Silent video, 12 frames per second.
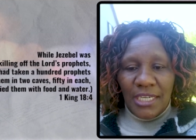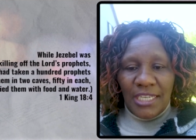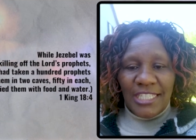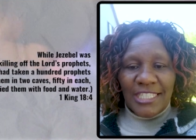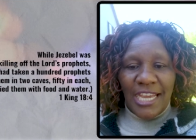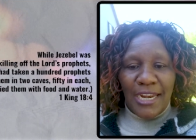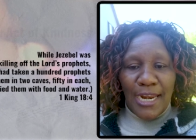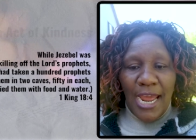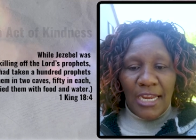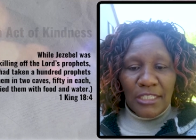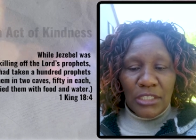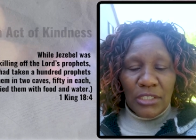is an
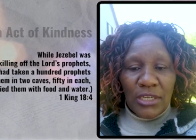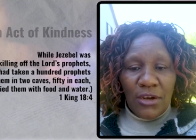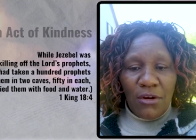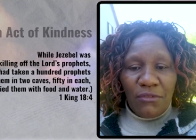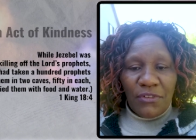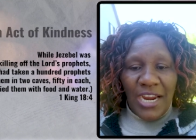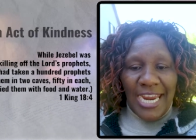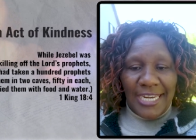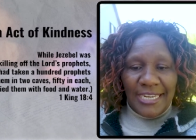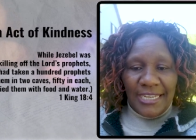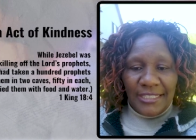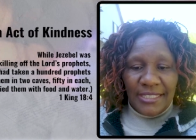act of
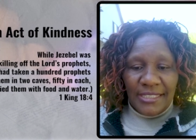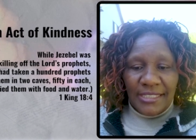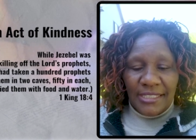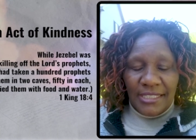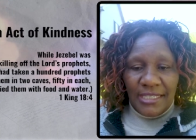kindness.